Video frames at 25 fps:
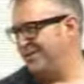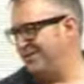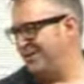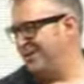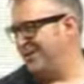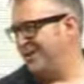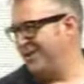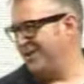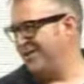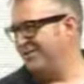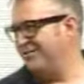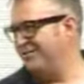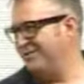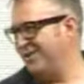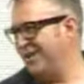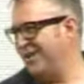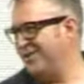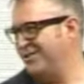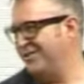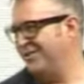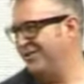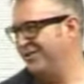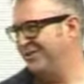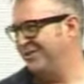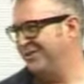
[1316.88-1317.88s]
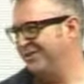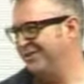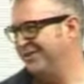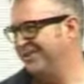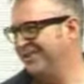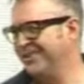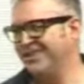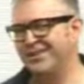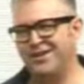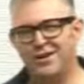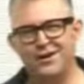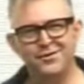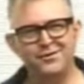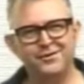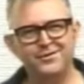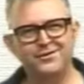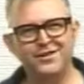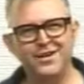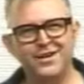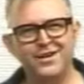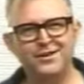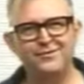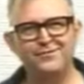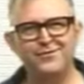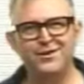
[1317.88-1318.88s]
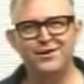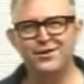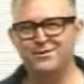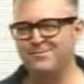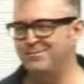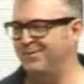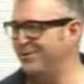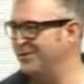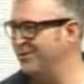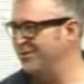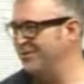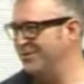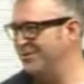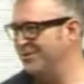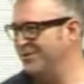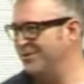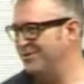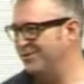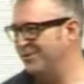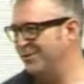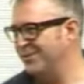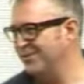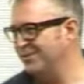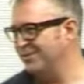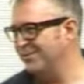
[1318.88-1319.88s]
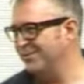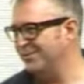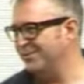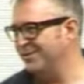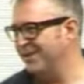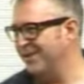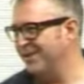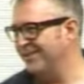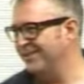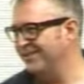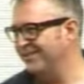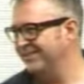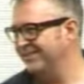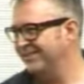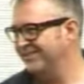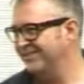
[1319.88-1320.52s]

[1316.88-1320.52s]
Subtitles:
to say invest, take investment as soon as possible, right?